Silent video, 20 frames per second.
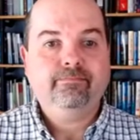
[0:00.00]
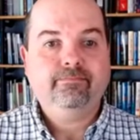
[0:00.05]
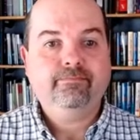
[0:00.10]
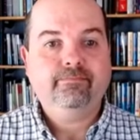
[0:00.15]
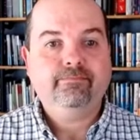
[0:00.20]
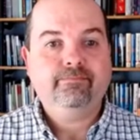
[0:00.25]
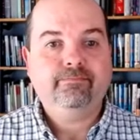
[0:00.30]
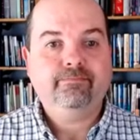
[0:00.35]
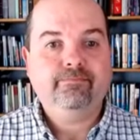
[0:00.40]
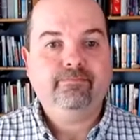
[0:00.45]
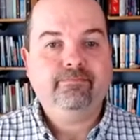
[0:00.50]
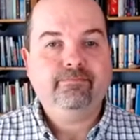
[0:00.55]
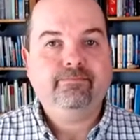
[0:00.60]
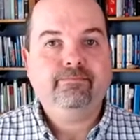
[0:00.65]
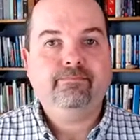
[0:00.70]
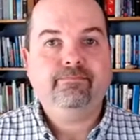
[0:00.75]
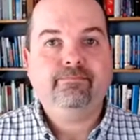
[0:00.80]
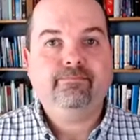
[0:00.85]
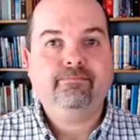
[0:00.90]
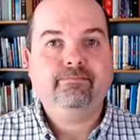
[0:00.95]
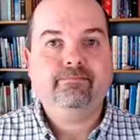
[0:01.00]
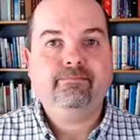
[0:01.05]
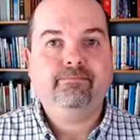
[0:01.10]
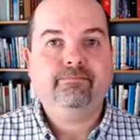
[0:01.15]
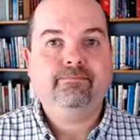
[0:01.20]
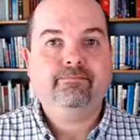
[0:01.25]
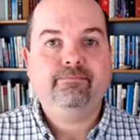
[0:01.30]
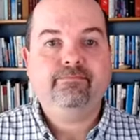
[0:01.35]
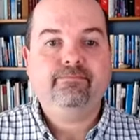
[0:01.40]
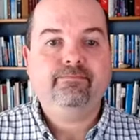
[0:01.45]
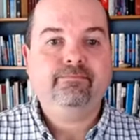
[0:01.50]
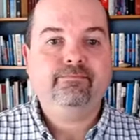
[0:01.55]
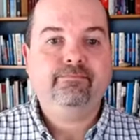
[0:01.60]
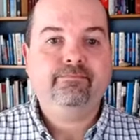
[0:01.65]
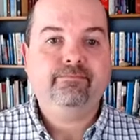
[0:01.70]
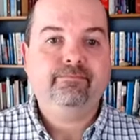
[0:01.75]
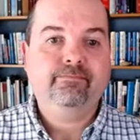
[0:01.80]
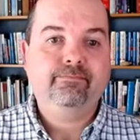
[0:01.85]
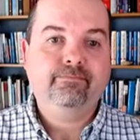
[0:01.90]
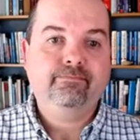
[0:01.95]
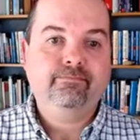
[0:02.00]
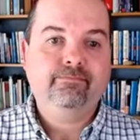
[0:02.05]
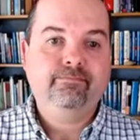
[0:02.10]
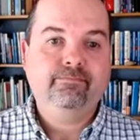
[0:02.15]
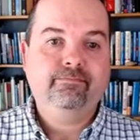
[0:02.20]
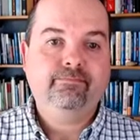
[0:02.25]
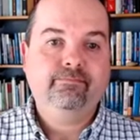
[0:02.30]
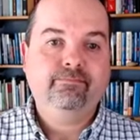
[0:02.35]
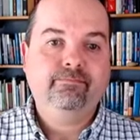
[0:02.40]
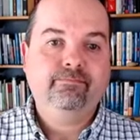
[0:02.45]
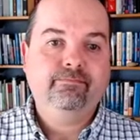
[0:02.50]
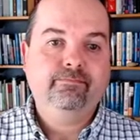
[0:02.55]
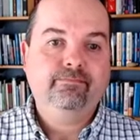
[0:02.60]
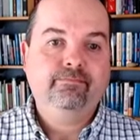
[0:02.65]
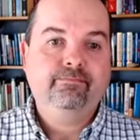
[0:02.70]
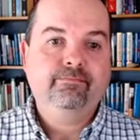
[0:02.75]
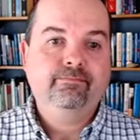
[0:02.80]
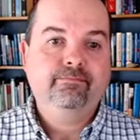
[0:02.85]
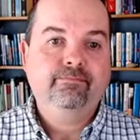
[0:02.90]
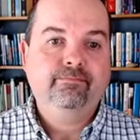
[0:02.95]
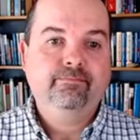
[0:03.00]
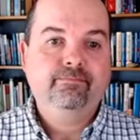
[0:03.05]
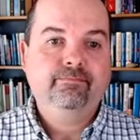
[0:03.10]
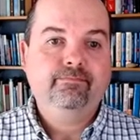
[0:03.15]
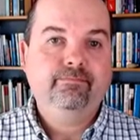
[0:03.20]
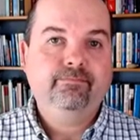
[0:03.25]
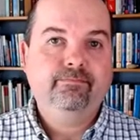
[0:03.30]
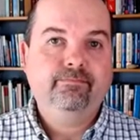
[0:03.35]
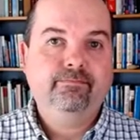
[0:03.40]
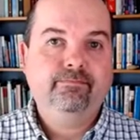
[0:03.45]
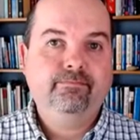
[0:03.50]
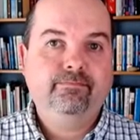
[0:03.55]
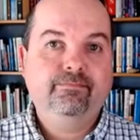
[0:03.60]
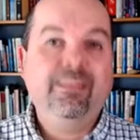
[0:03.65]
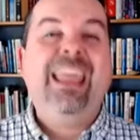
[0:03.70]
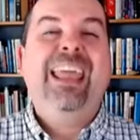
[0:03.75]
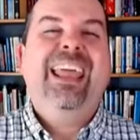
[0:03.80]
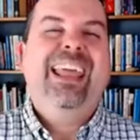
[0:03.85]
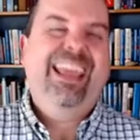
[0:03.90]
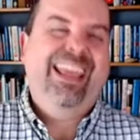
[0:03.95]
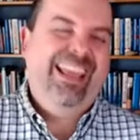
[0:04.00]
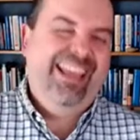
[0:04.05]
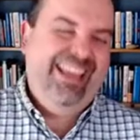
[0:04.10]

(not speaking)